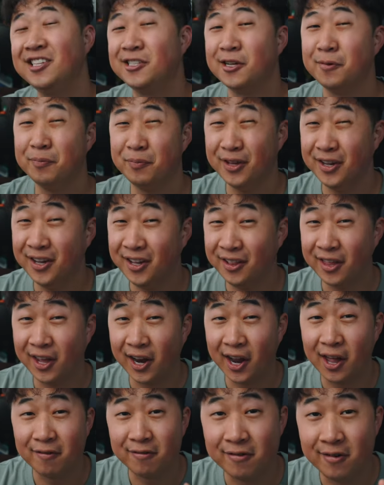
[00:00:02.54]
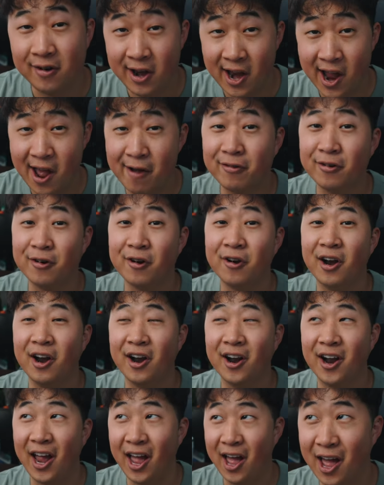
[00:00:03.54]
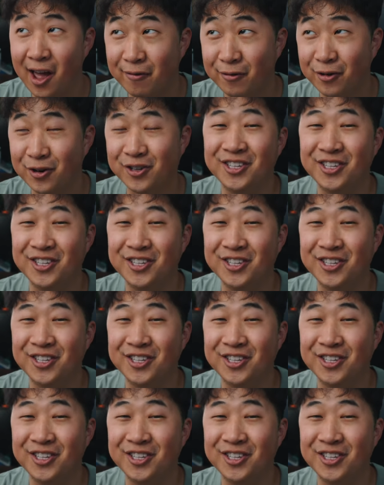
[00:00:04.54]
is something that I've never ever